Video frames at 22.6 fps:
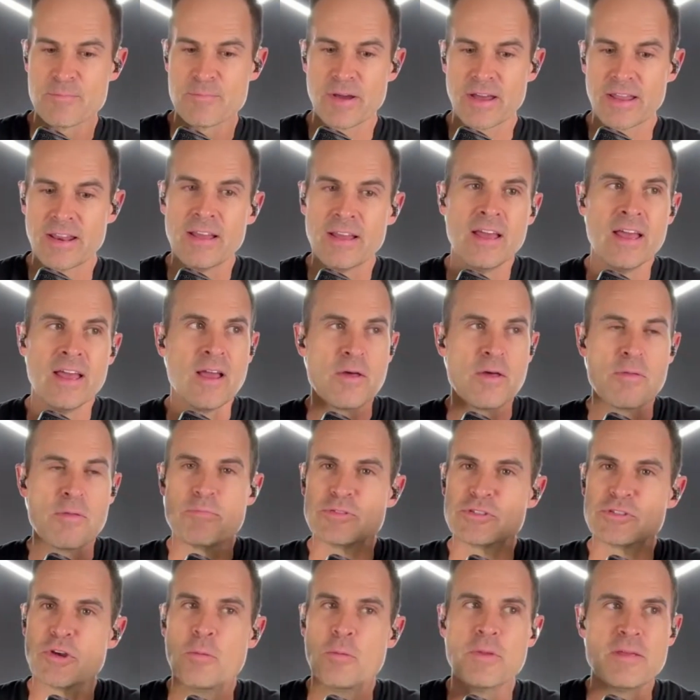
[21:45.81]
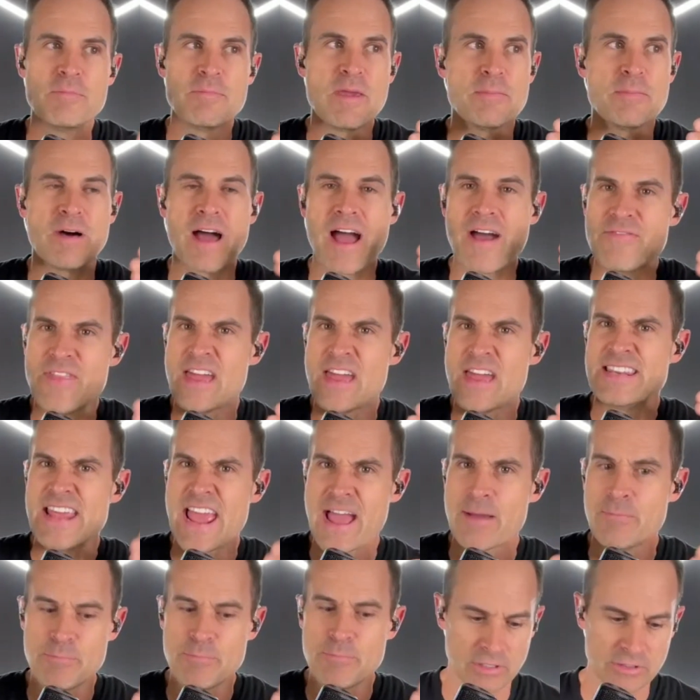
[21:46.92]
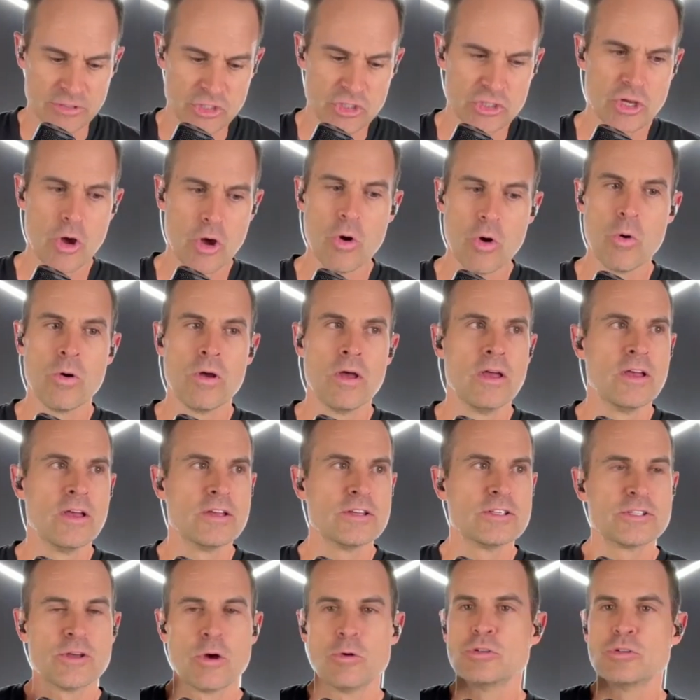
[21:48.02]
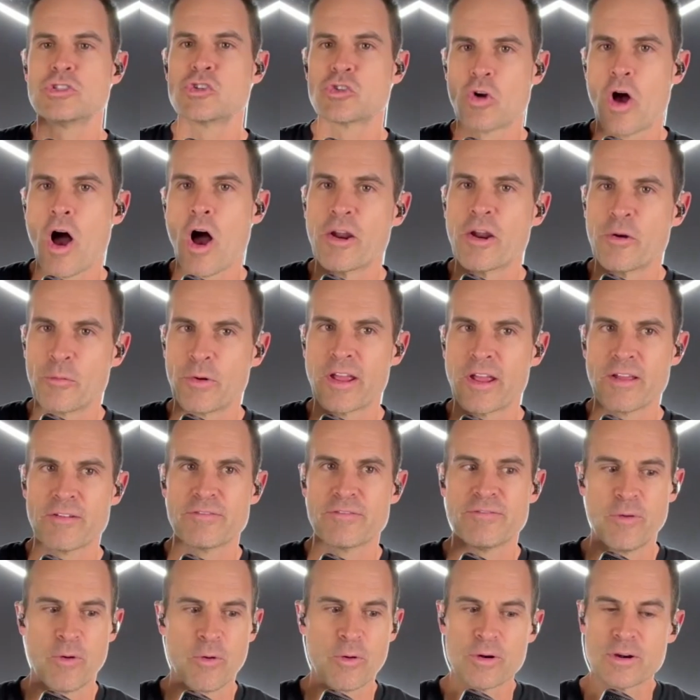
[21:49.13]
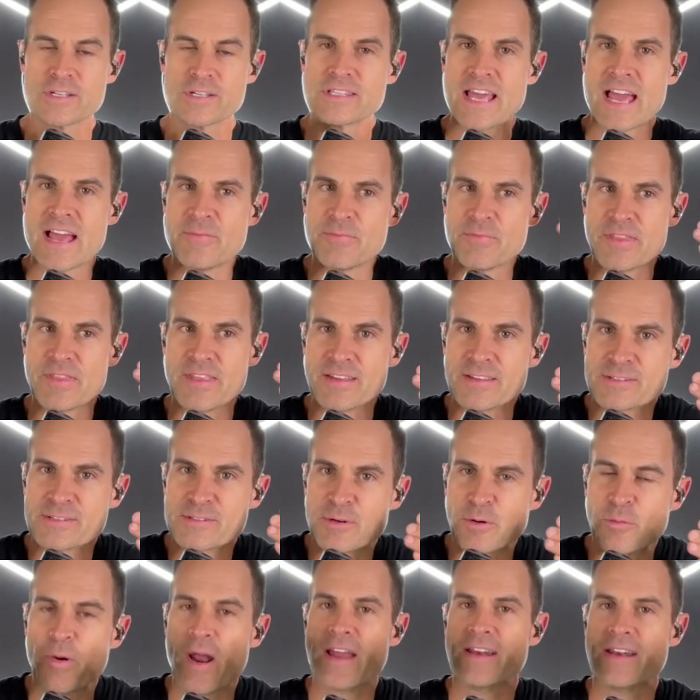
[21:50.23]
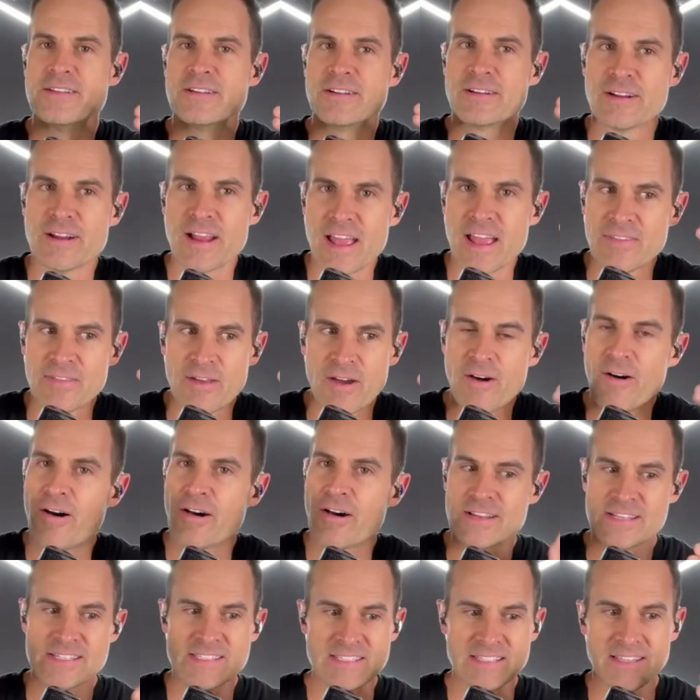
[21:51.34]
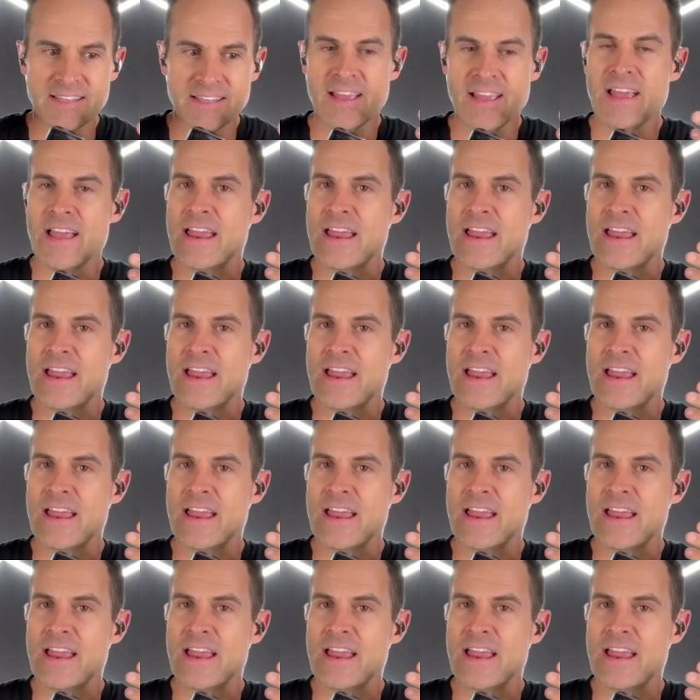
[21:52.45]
But so many people have that dam built so strong and reinforced that the surrender and the honesty